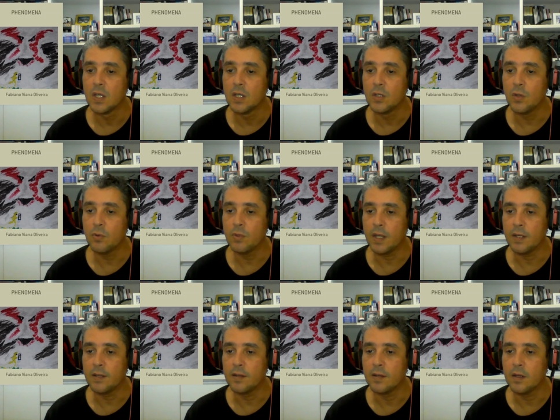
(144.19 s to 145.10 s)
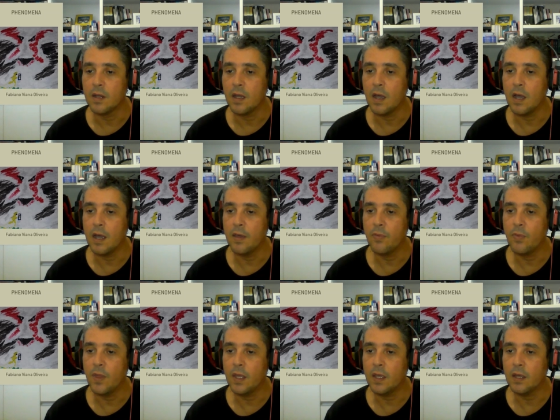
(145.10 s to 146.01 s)
"No, Dad. I
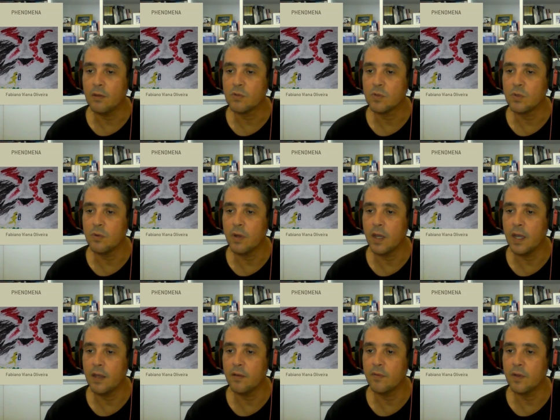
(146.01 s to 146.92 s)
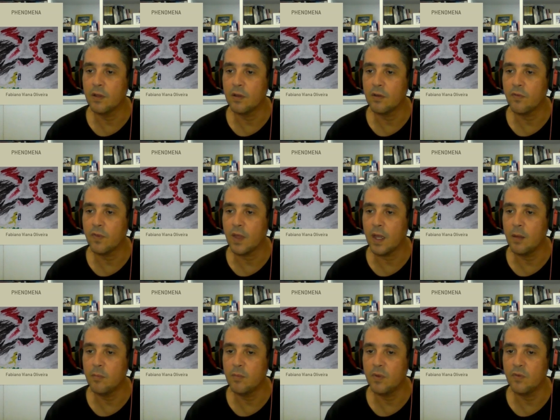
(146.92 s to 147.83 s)
think I'll still have a lot of
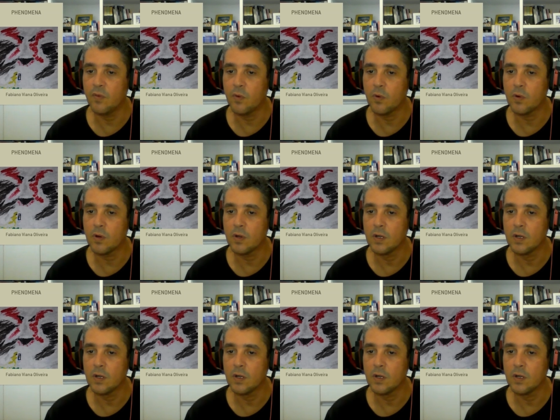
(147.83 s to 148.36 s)
time before